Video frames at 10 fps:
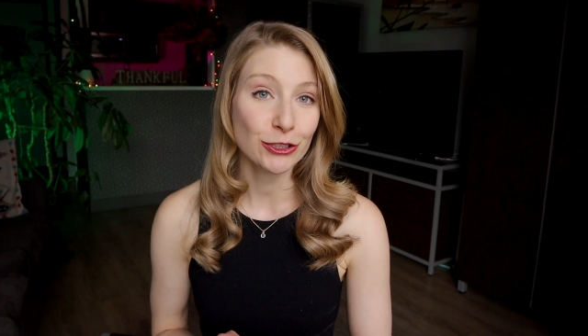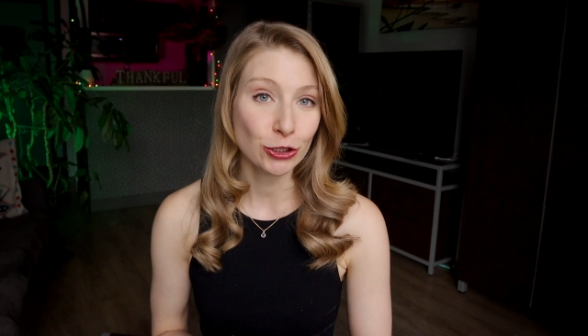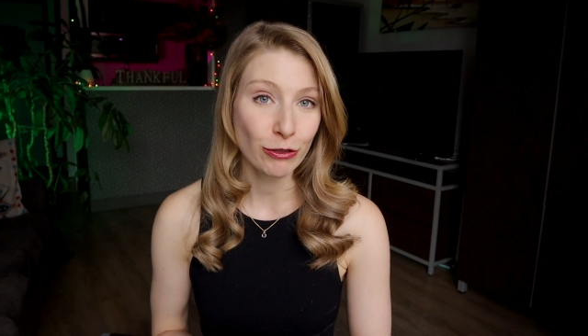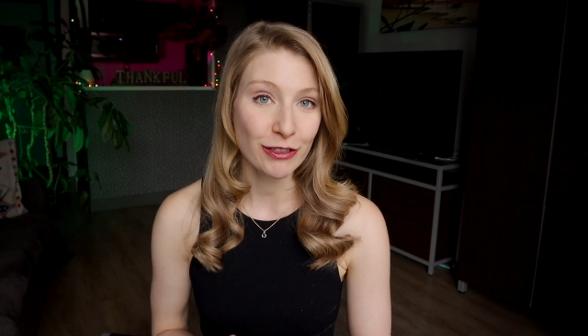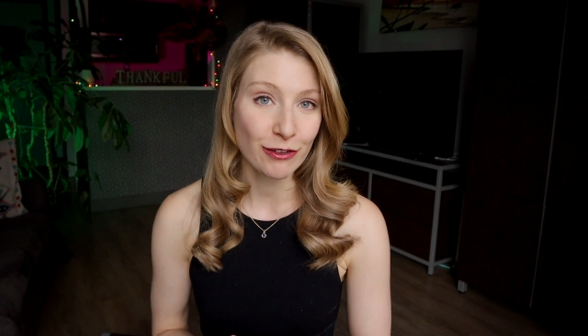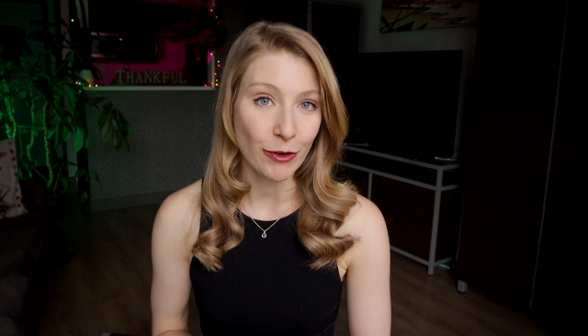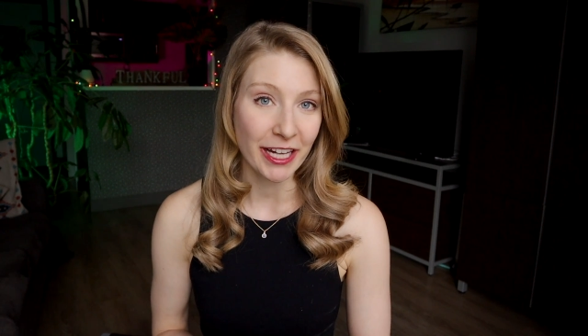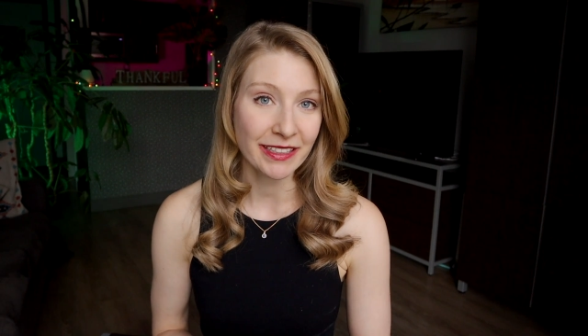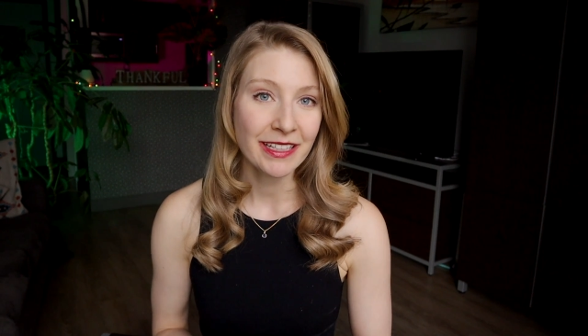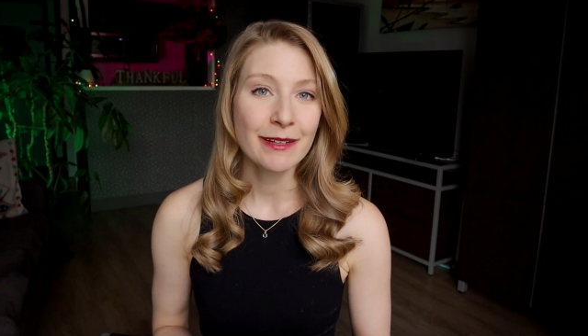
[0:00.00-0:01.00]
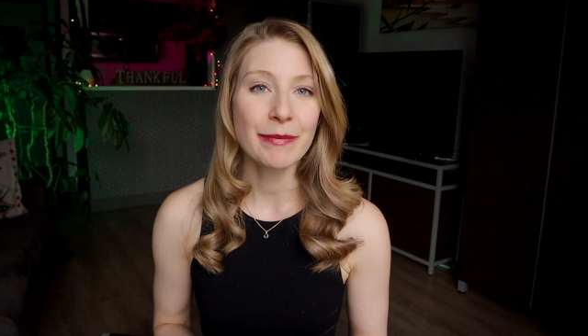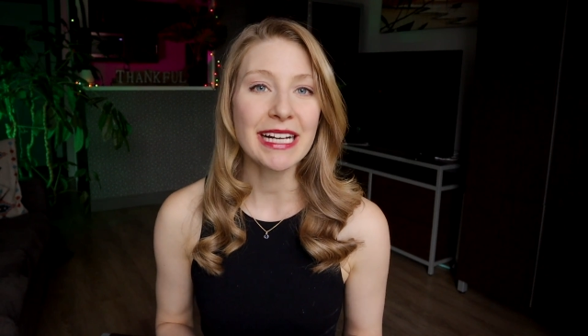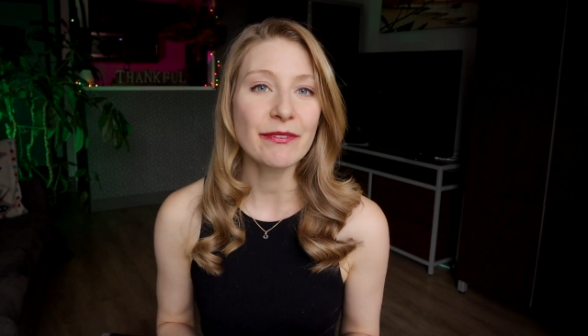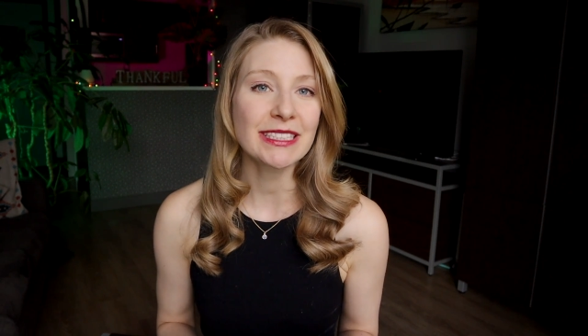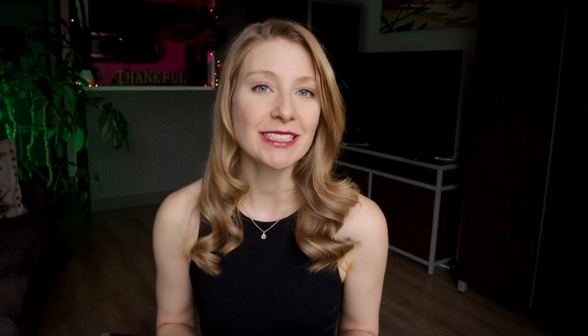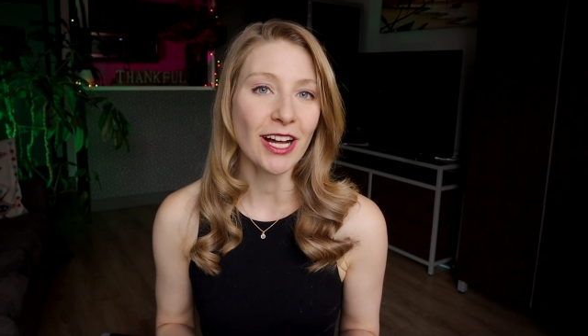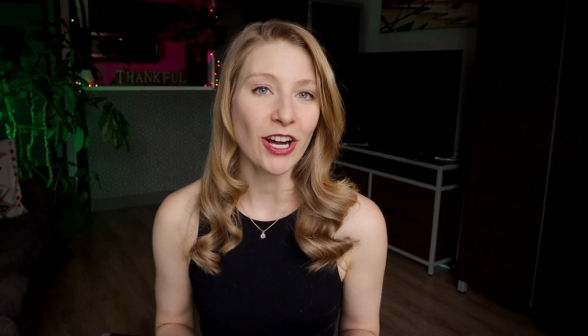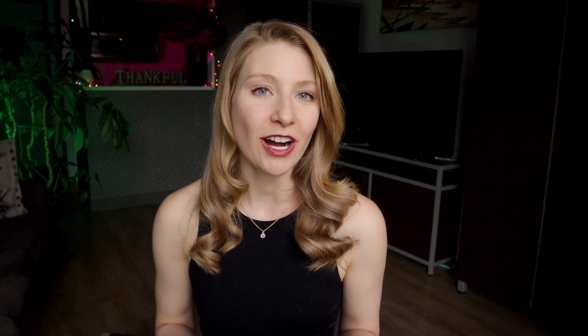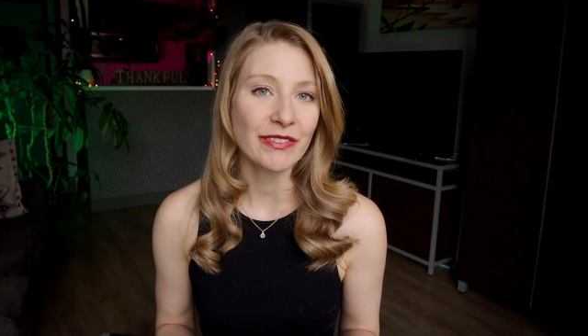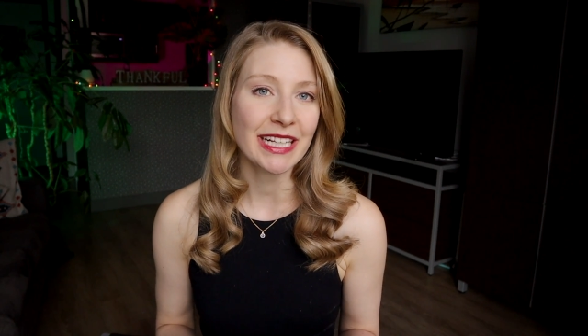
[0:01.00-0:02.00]
shorter one, but if it's not
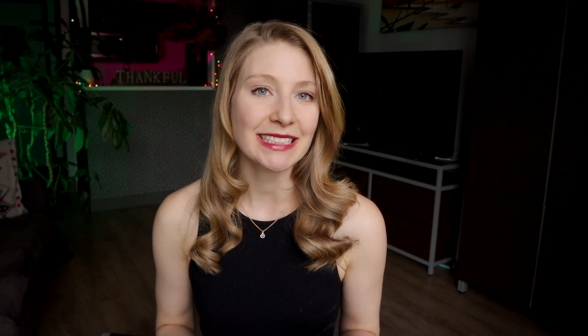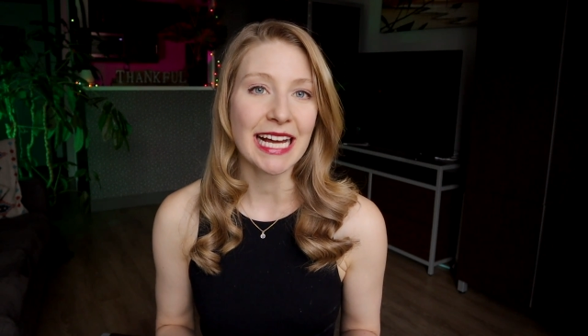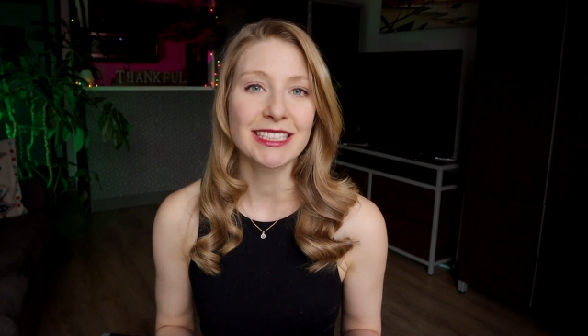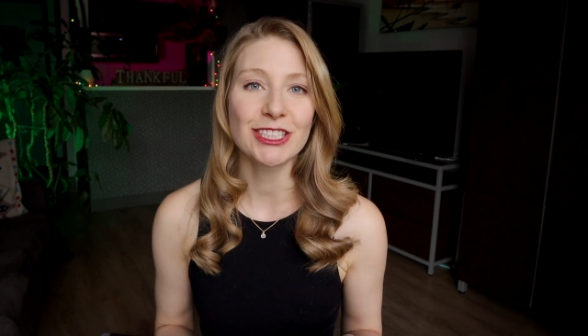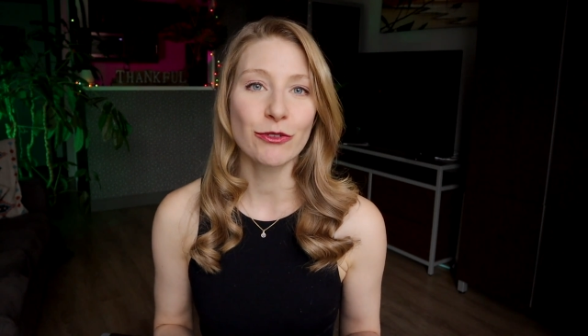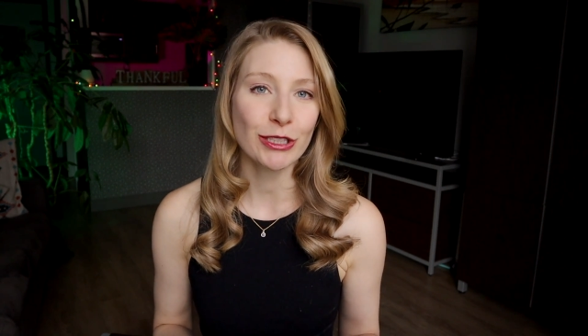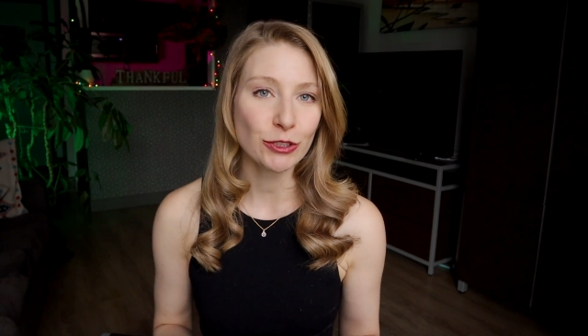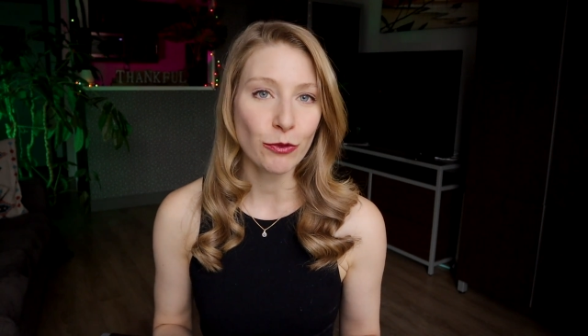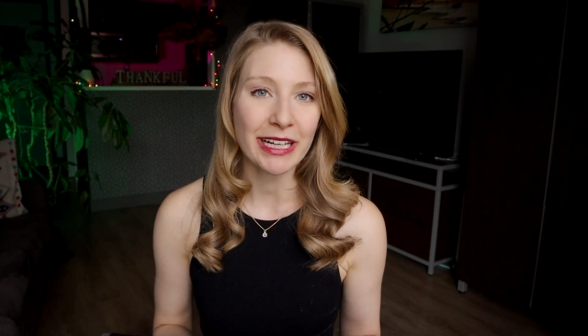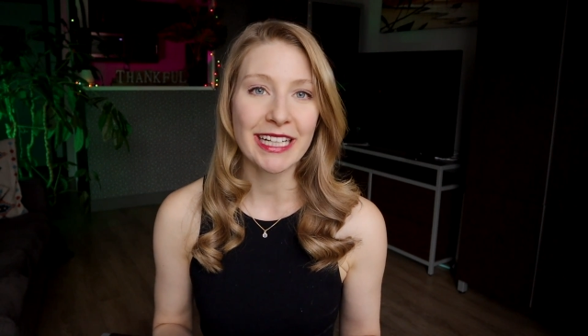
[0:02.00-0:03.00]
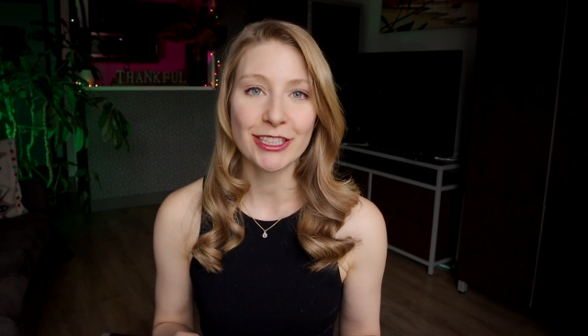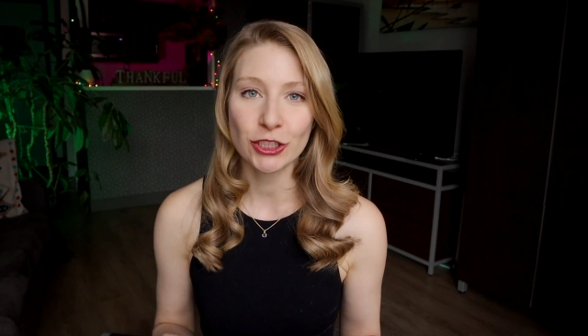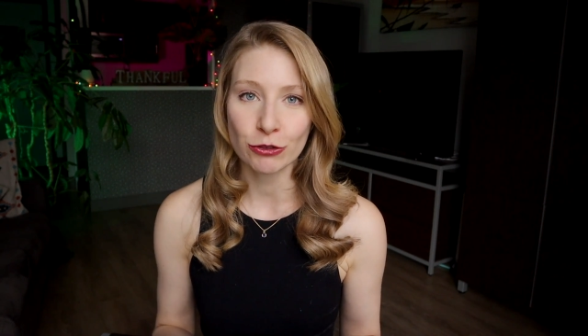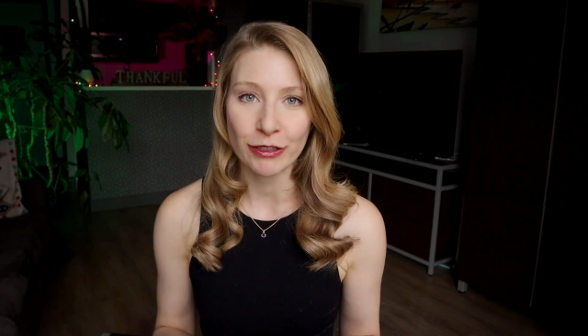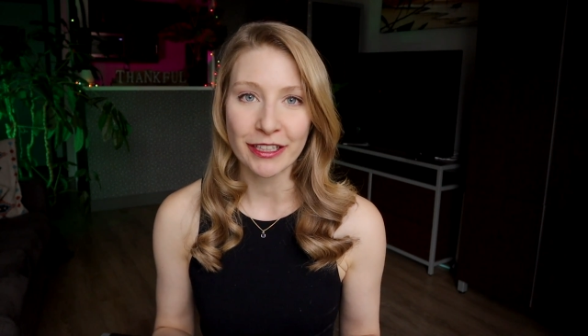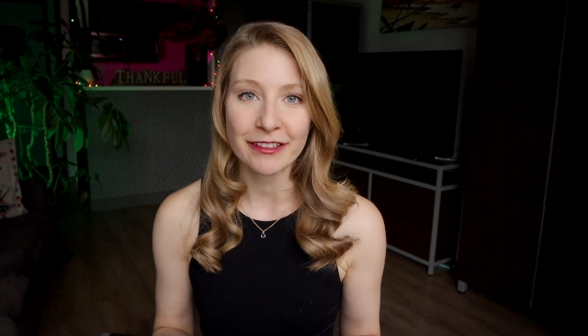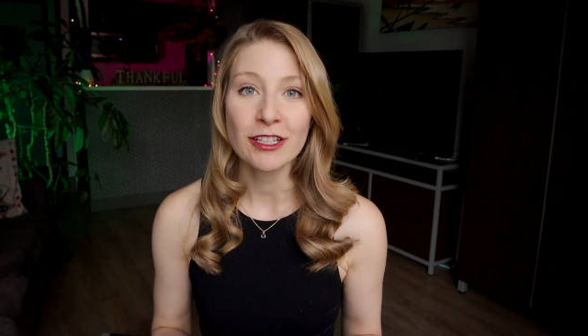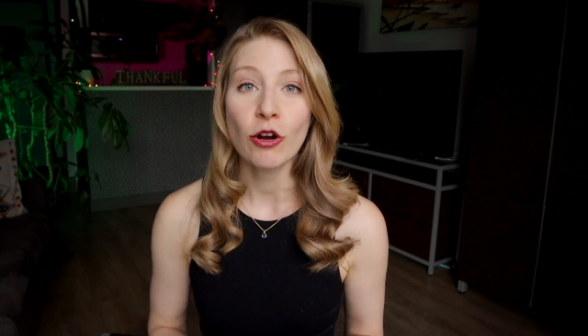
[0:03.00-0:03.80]
obvious as to which one is shorter,